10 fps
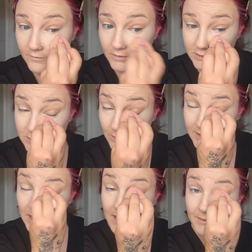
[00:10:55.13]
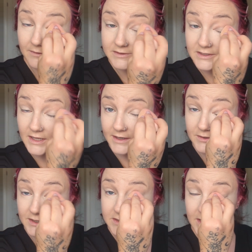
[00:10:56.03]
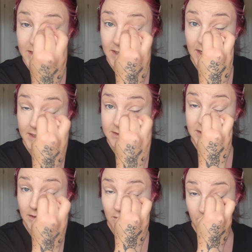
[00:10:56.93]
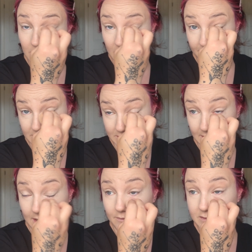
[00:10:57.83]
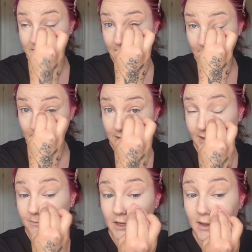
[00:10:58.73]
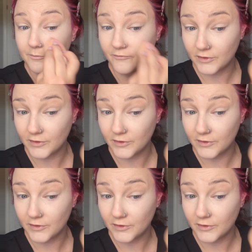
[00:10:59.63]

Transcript: For a short time, I was an electrician, and so obviously I wasn't getting glammed up